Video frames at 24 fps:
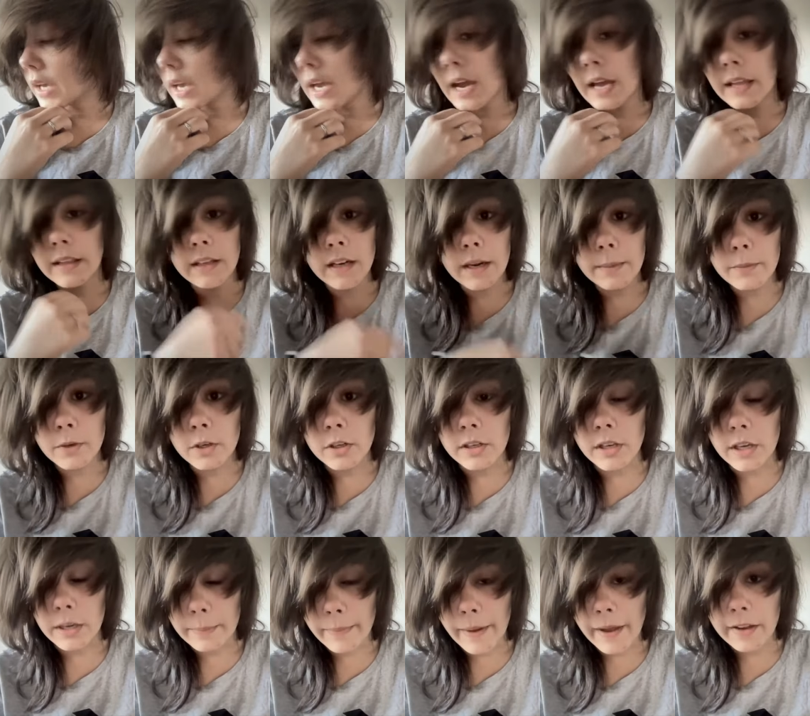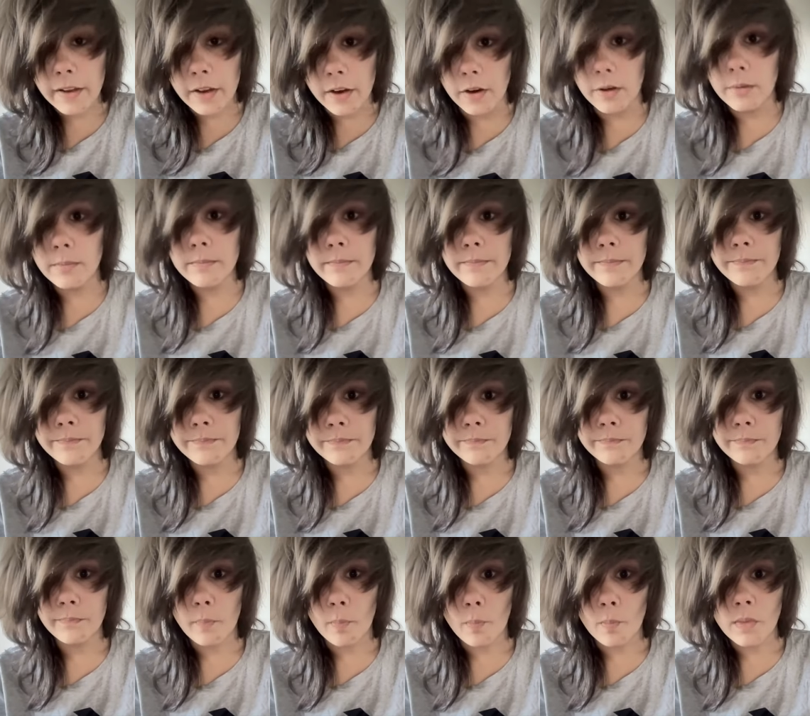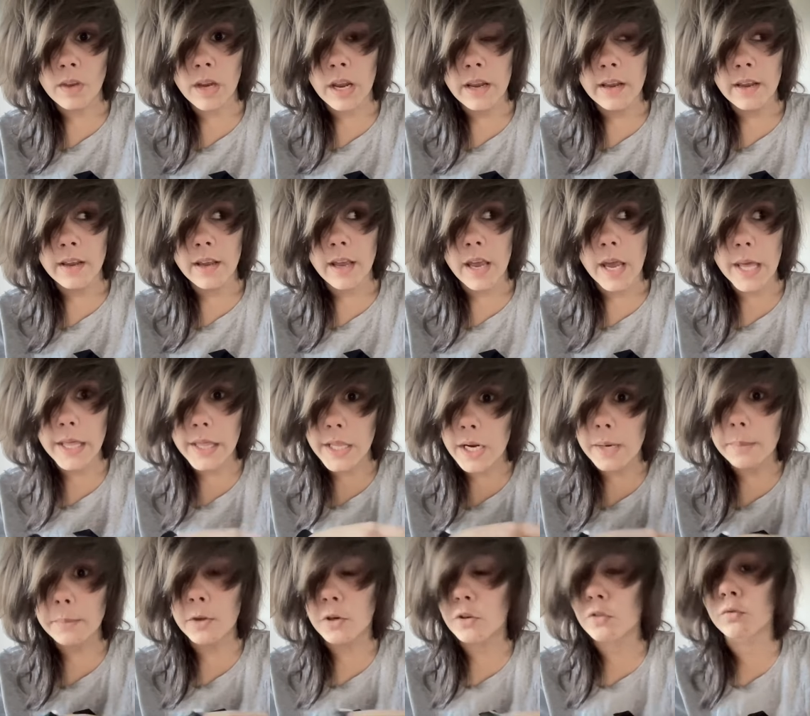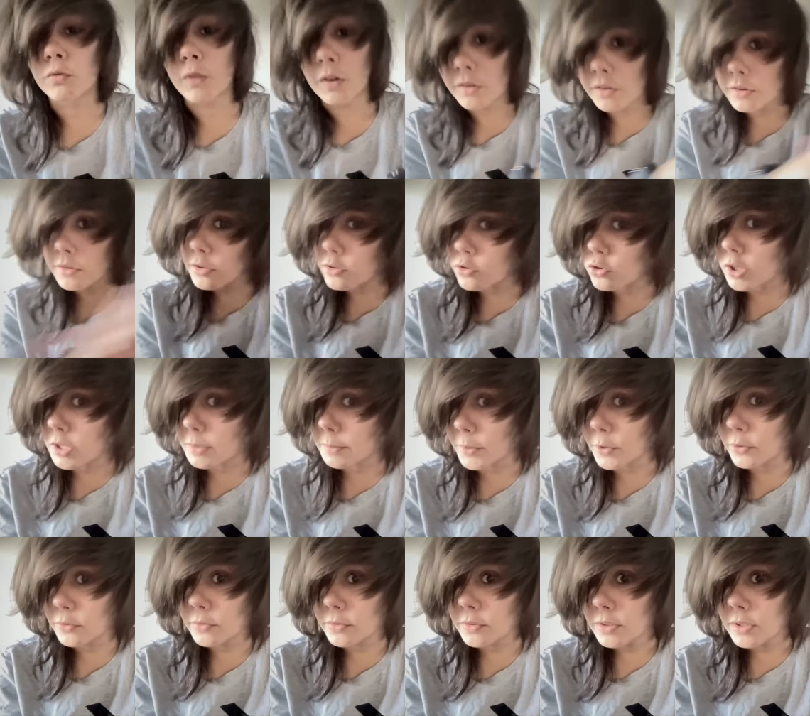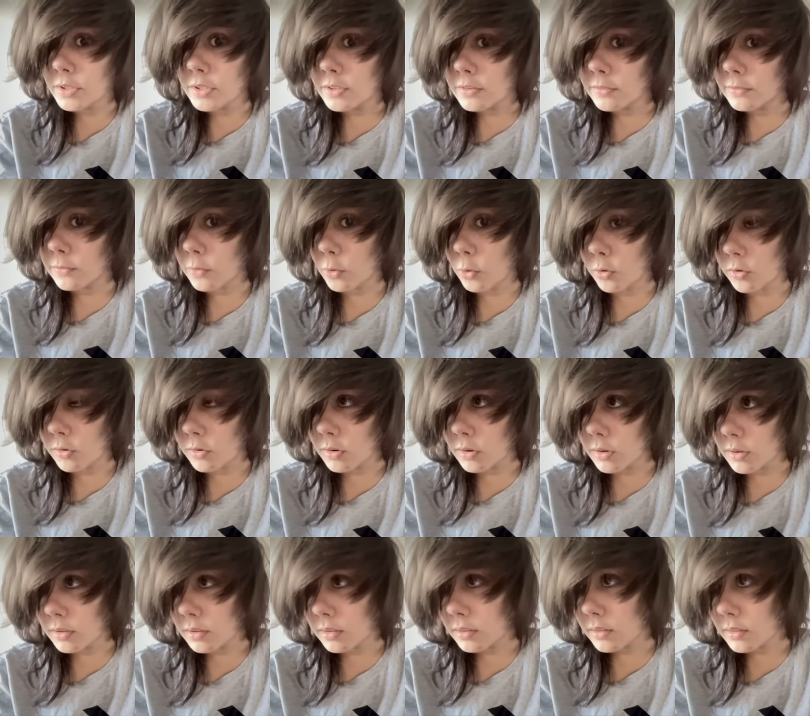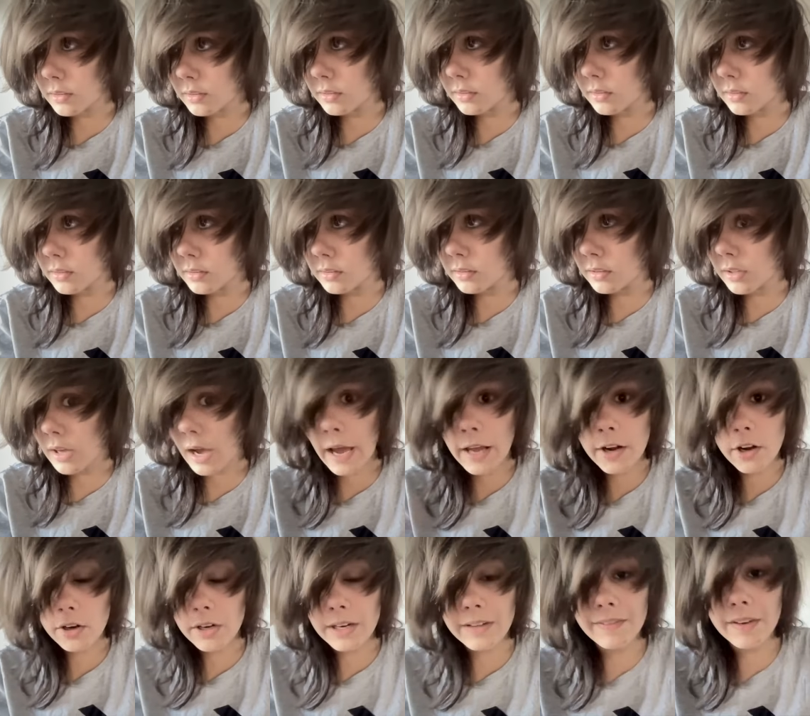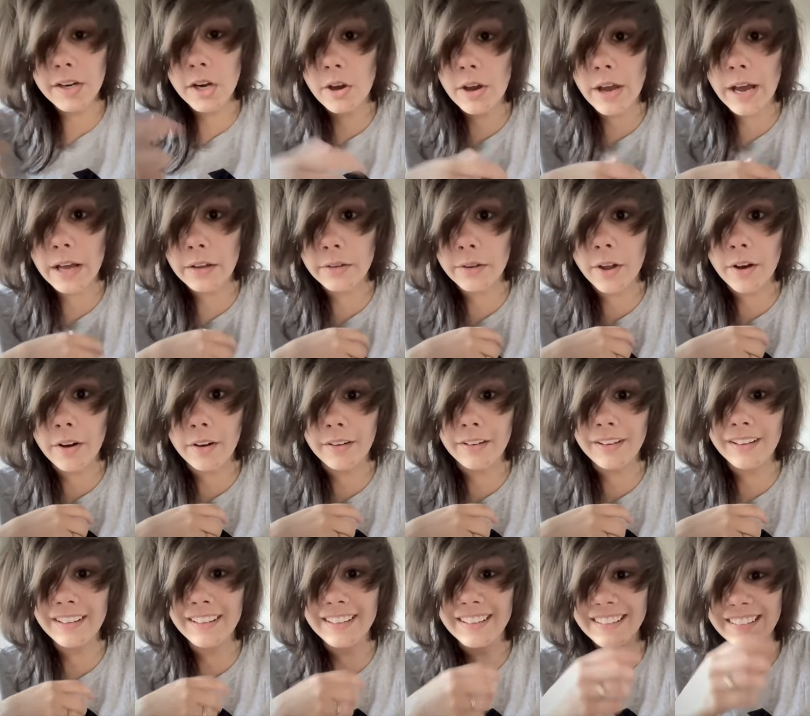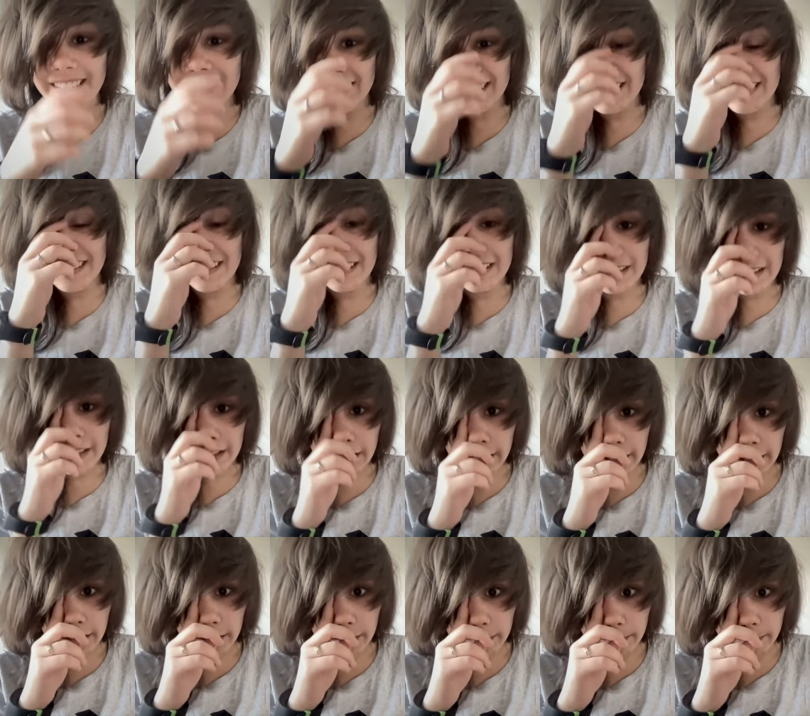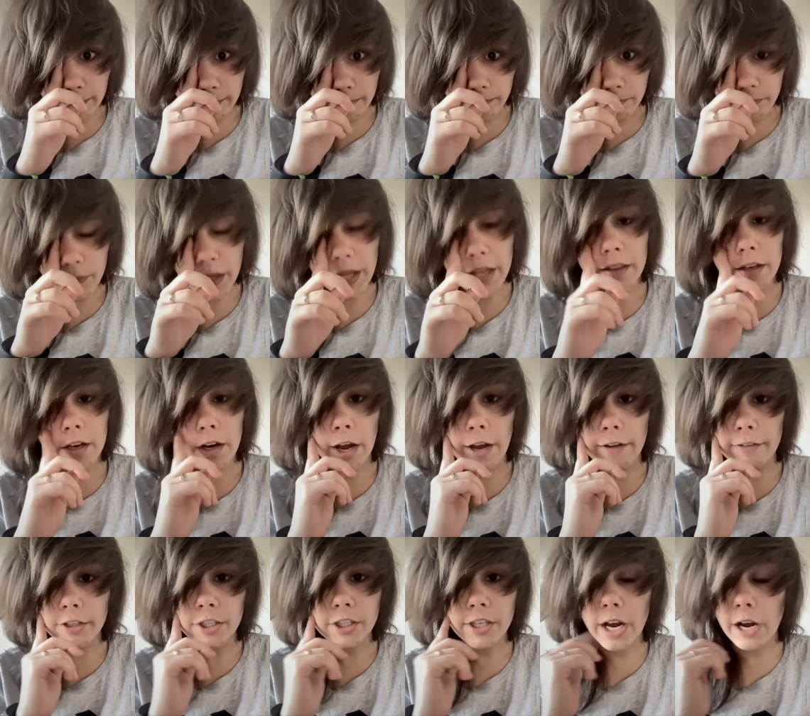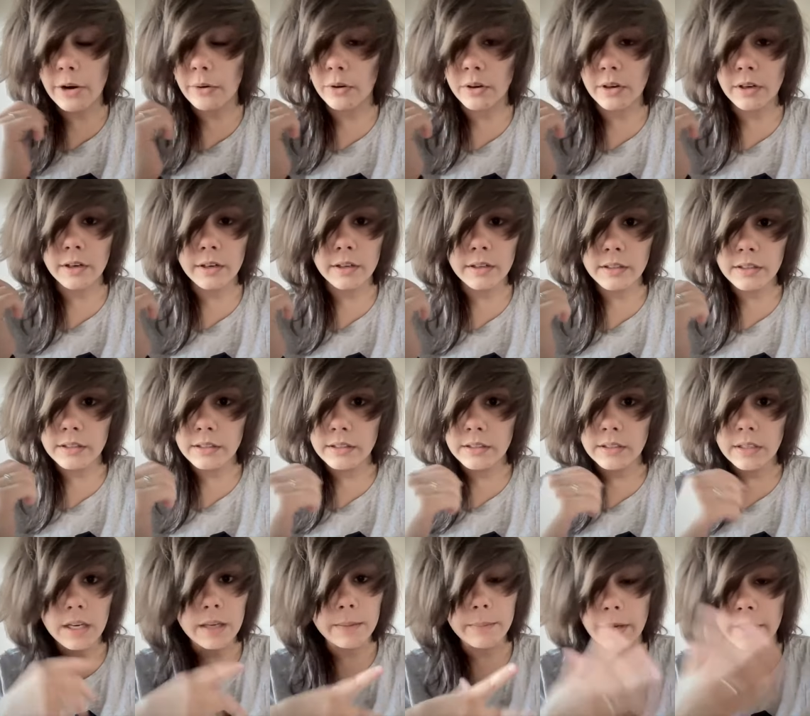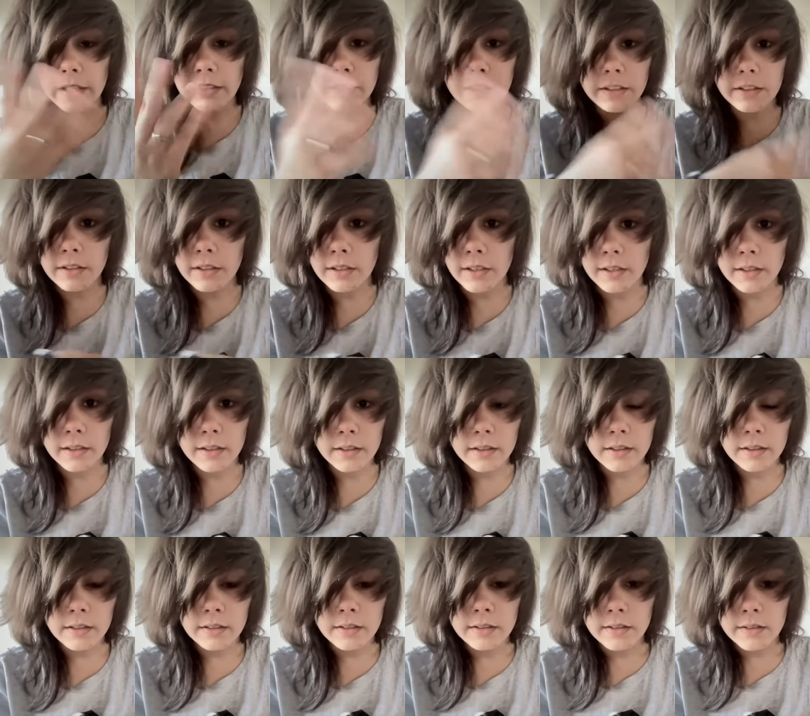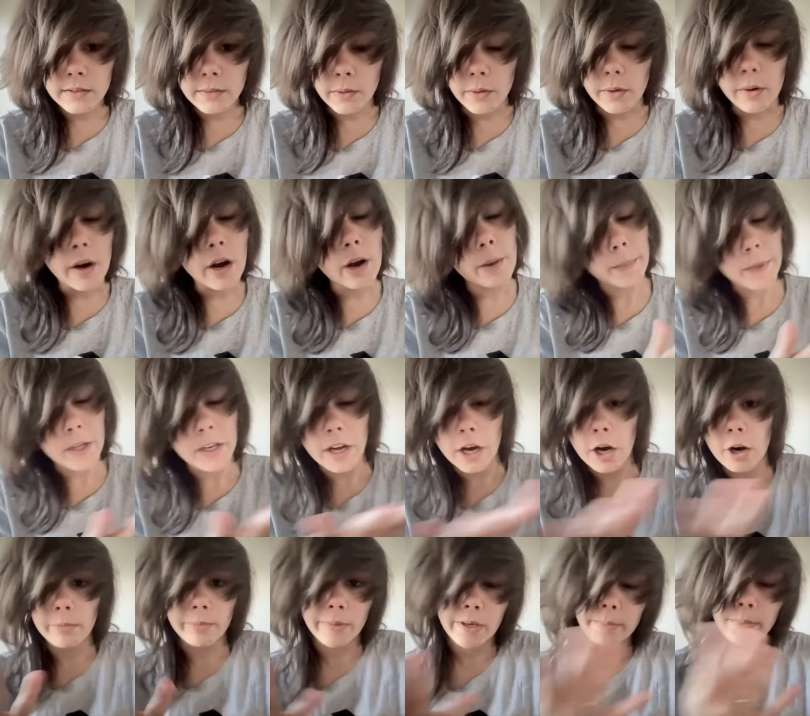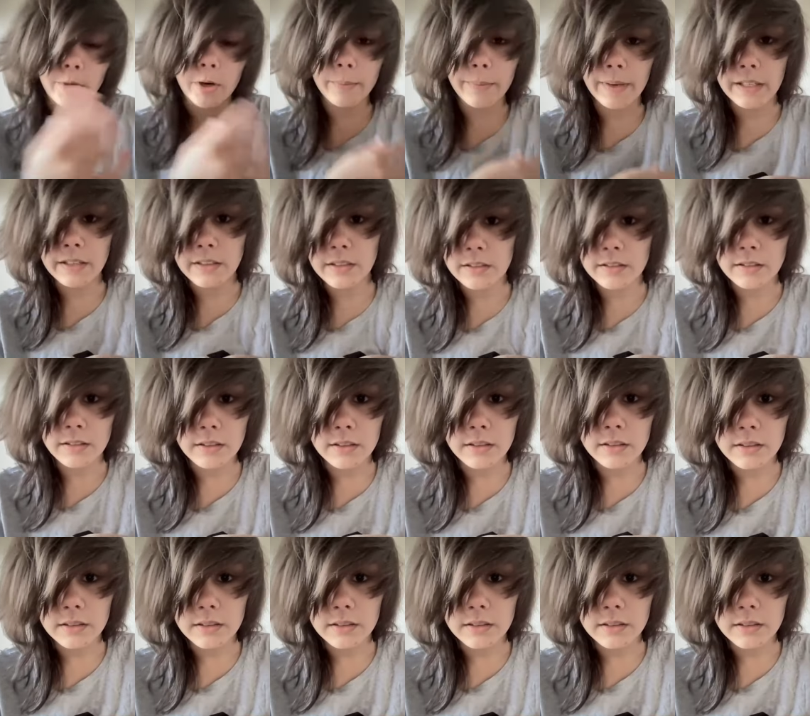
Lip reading: And then I'm gonna get back home. And then I'm gonna run on the treadmill for, I don't even know how long. And then I have a shower and make dinner. Well, I'm gonna help my mom make dinner.